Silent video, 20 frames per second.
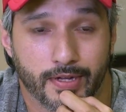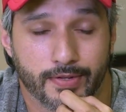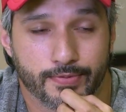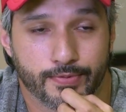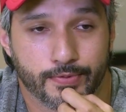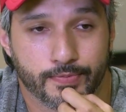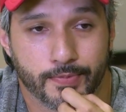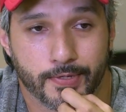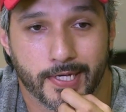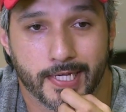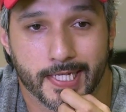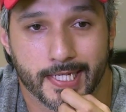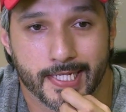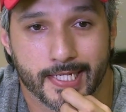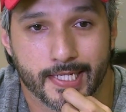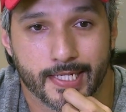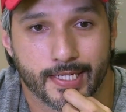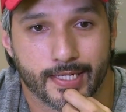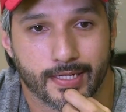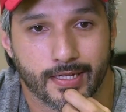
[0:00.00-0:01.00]
grateful
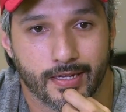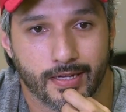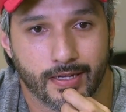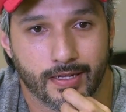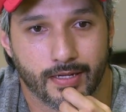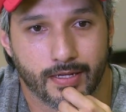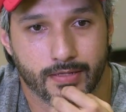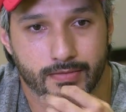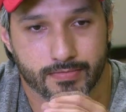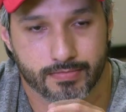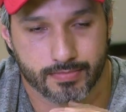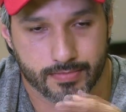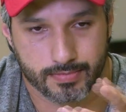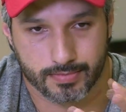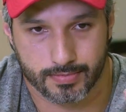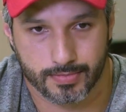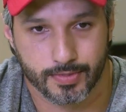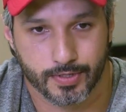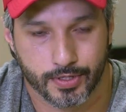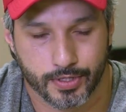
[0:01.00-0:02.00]
because to
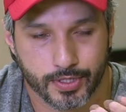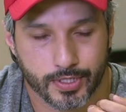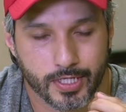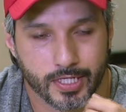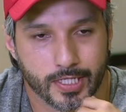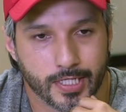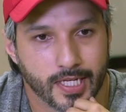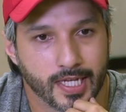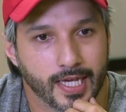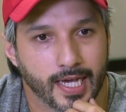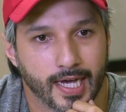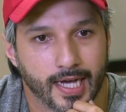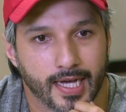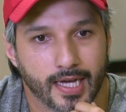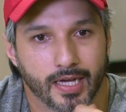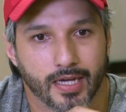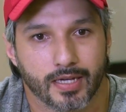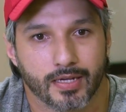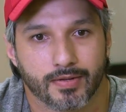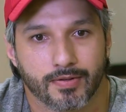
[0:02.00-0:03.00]

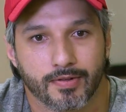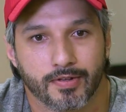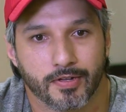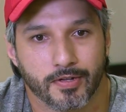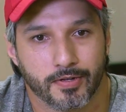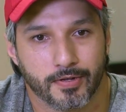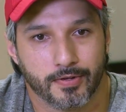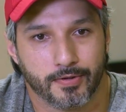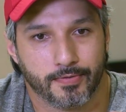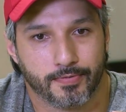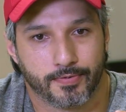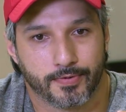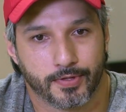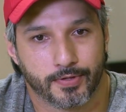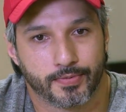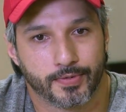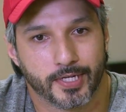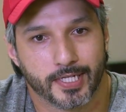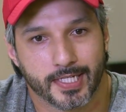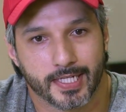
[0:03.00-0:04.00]
CCI,
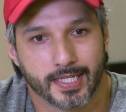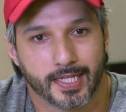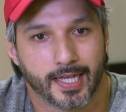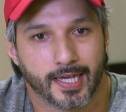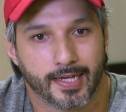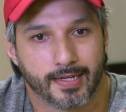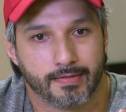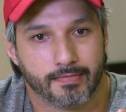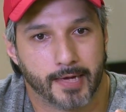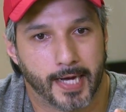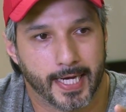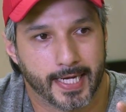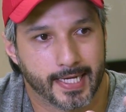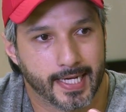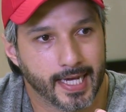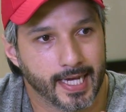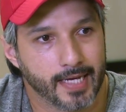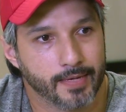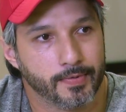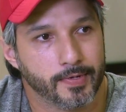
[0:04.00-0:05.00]
for the reason that I
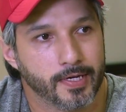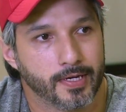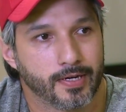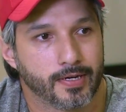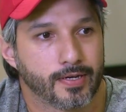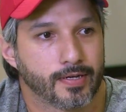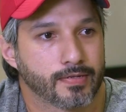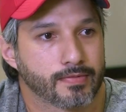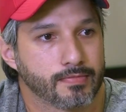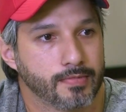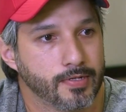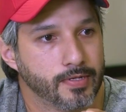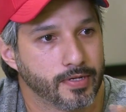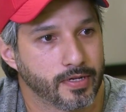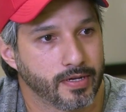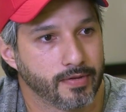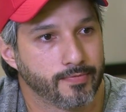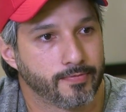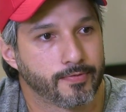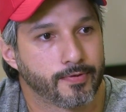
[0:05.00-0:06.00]
came here
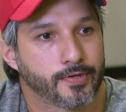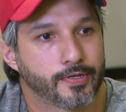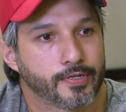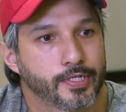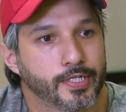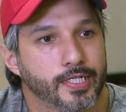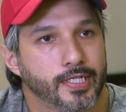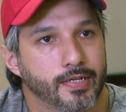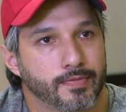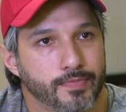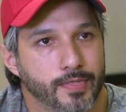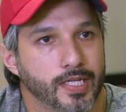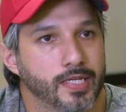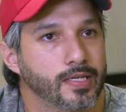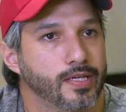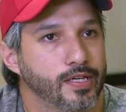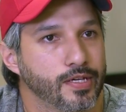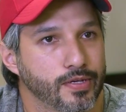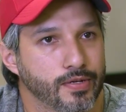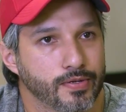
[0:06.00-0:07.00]
looking for
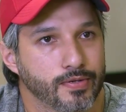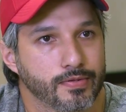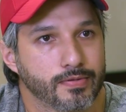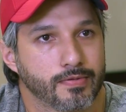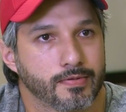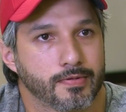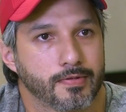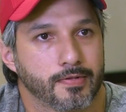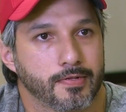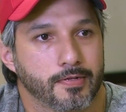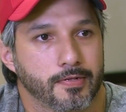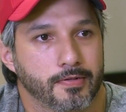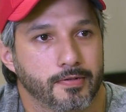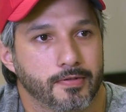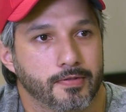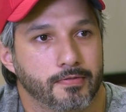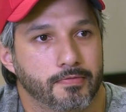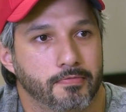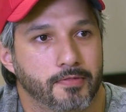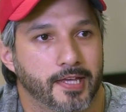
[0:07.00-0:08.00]
something new
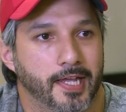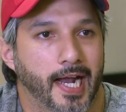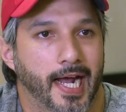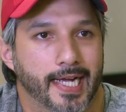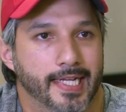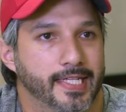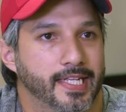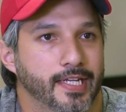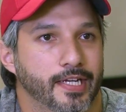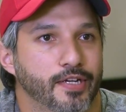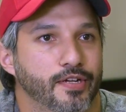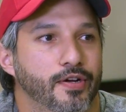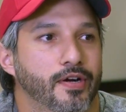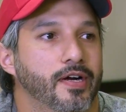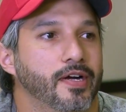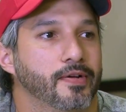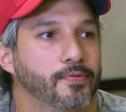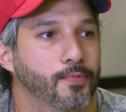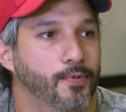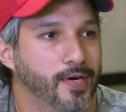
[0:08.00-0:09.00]
that I didn't
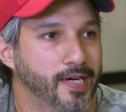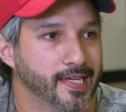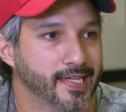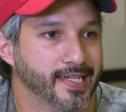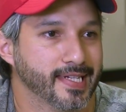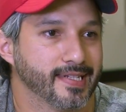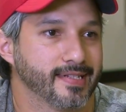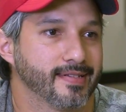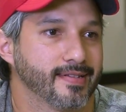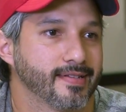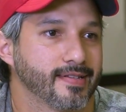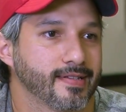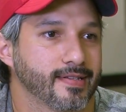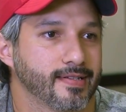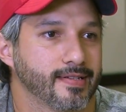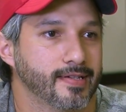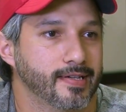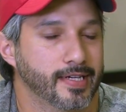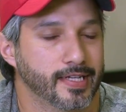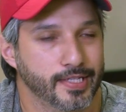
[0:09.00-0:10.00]
know I wanted
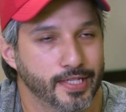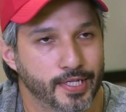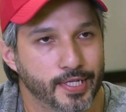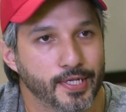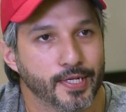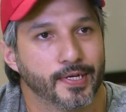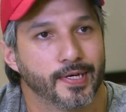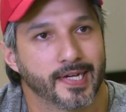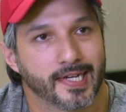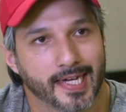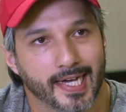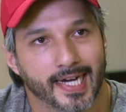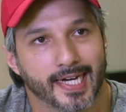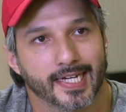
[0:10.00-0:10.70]
until I